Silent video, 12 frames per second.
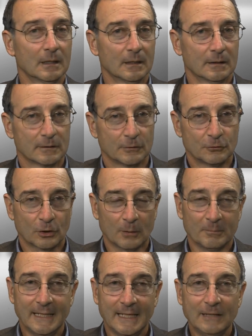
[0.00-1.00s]
The
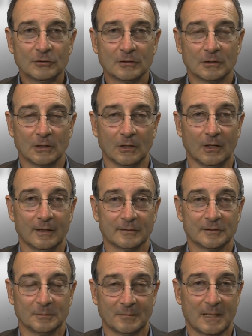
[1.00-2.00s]
termination clause,
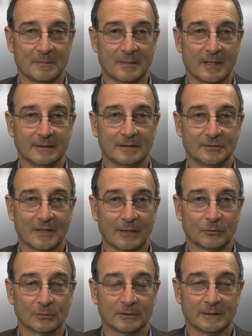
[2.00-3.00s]
in my mind, is
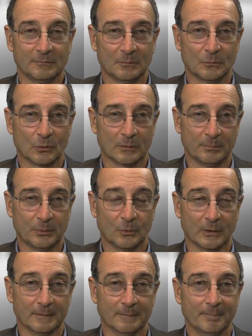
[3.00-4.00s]
actually even more
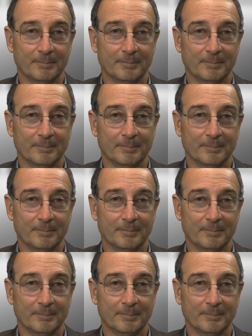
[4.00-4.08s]
important.